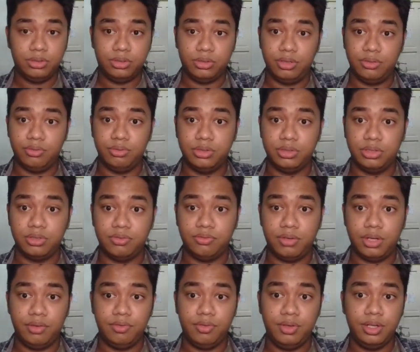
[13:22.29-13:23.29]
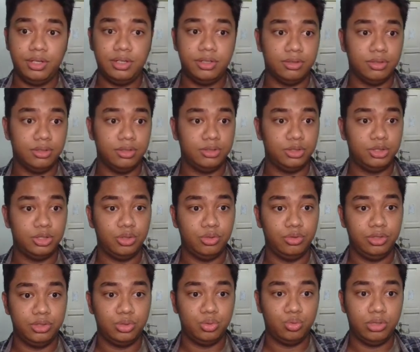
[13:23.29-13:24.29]
So if we search 5 here, it'll show
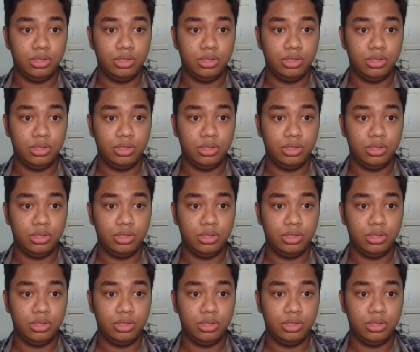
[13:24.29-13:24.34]
this